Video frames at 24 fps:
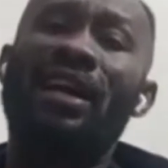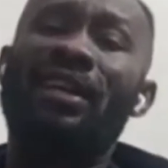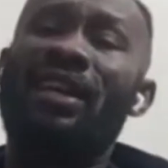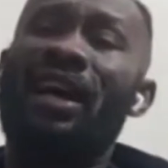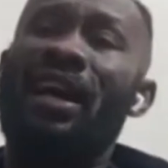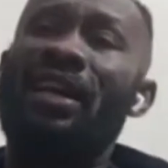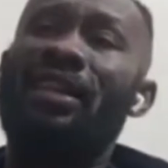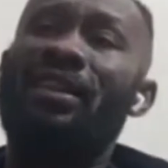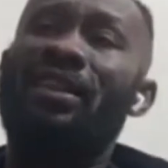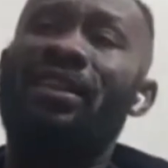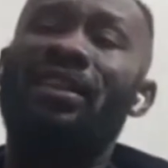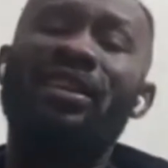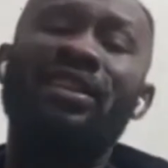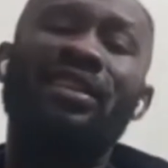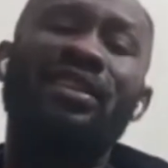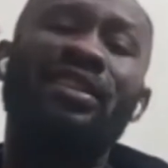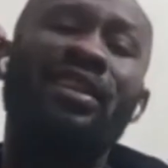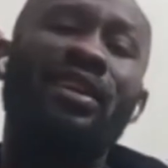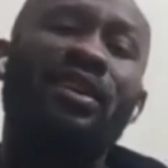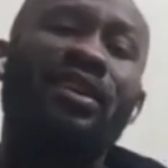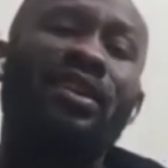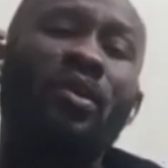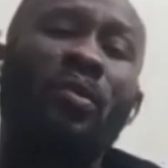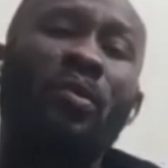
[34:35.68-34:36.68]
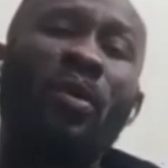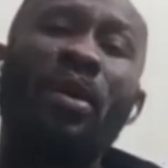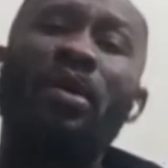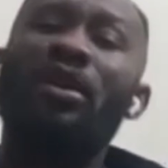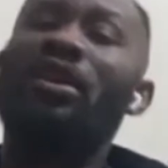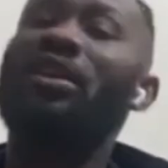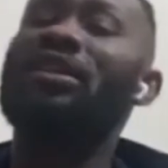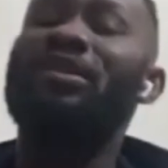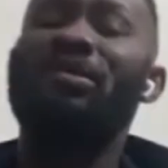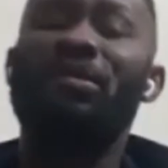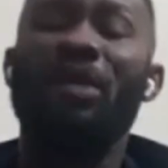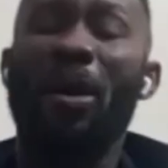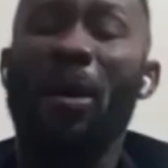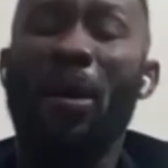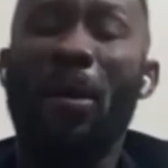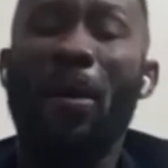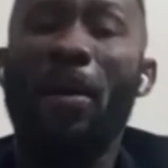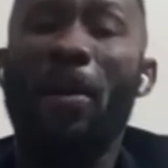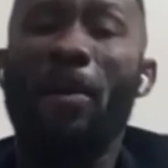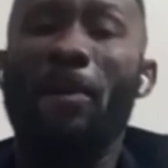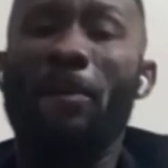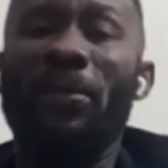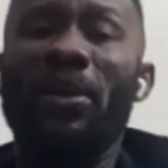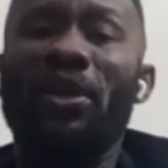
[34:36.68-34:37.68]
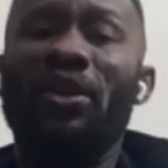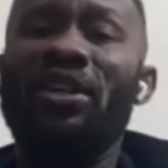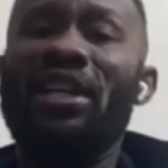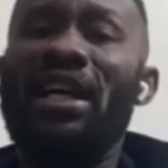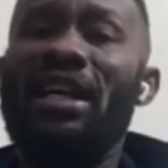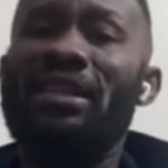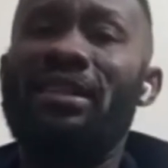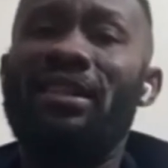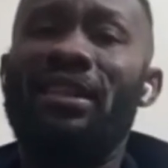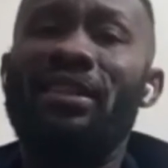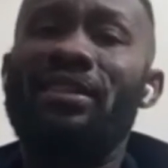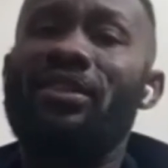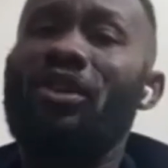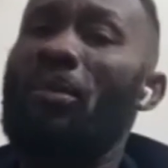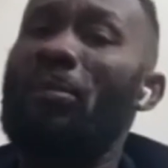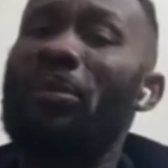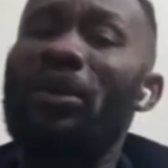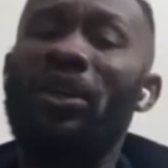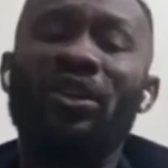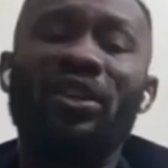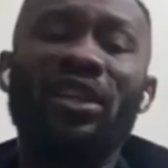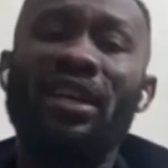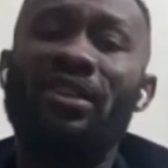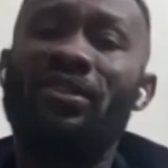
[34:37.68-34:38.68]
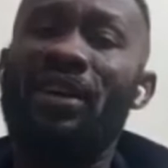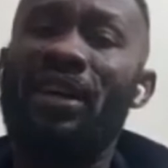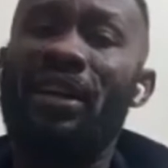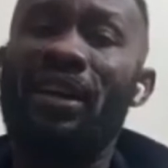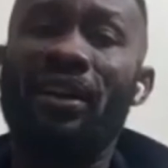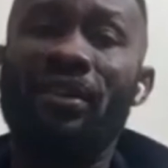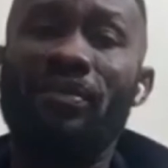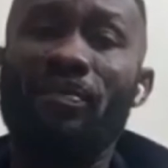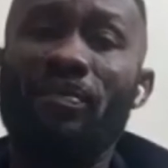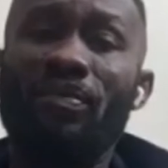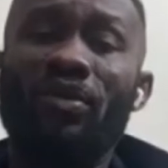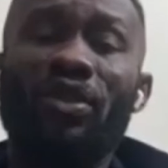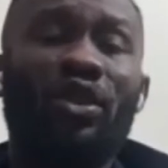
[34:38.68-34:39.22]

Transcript: I think this is the way these millionaires think, or billionaires rather.